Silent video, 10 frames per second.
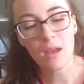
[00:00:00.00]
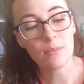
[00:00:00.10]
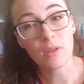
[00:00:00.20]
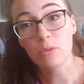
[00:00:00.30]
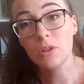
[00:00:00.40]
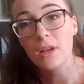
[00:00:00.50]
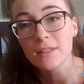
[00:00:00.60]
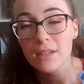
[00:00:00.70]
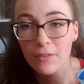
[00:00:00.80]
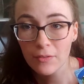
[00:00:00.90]
There were lots
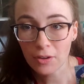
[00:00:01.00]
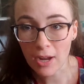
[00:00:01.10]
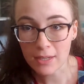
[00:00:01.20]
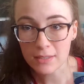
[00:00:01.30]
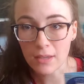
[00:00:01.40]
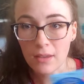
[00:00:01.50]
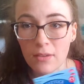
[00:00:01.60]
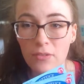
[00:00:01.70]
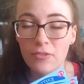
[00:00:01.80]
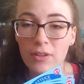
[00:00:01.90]
of different varieties
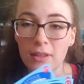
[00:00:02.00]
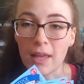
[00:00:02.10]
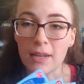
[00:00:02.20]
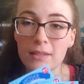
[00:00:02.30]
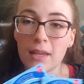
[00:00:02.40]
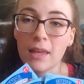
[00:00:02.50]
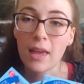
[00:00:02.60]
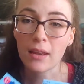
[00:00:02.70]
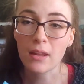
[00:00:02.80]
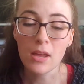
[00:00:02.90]
of lettuce.
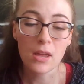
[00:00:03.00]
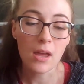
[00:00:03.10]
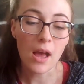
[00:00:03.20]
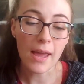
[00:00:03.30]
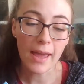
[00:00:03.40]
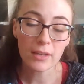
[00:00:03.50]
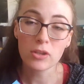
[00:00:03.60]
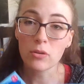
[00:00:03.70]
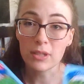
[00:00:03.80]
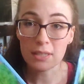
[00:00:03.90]
Again, I had to
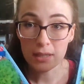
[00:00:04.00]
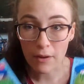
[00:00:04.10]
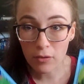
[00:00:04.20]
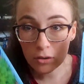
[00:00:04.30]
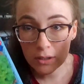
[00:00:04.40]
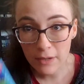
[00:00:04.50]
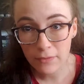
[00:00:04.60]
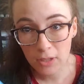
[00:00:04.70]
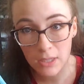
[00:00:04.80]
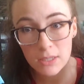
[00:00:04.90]
go to several
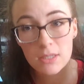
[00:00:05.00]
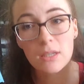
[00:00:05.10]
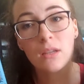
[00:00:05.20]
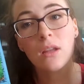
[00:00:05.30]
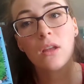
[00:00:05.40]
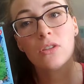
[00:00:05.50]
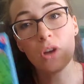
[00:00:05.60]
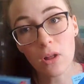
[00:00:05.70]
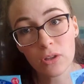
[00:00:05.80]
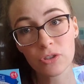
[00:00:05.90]
different
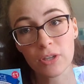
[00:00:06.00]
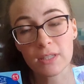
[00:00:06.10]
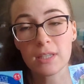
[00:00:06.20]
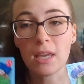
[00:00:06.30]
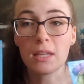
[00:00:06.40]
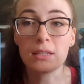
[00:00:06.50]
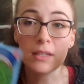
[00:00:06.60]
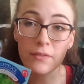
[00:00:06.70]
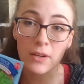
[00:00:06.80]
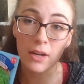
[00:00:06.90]
Dollar Trees to get
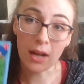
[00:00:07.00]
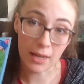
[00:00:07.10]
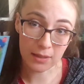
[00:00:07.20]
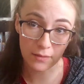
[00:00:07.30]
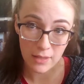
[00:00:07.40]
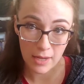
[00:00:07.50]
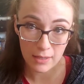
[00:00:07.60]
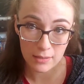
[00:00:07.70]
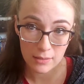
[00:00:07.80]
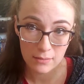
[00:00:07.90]
different kinds of
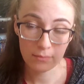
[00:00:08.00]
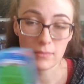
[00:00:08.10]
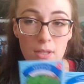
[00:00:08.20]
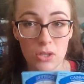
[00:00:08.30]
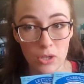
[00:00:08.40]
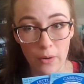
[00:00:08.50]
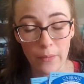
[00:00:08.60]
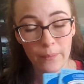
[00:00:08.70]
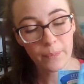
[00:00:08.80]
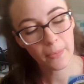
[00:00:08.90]
lettuce. So
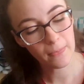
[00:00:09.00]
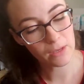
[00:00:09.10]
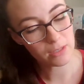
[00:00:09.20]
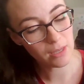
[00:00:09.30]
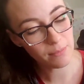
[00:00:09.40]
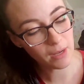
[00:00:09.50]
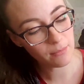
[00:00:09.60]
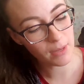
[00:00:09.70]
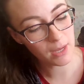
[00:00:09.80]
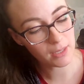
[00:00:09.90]
just keep that in
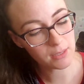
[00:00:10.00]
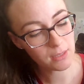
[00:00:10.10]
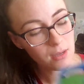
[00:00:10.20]
mind.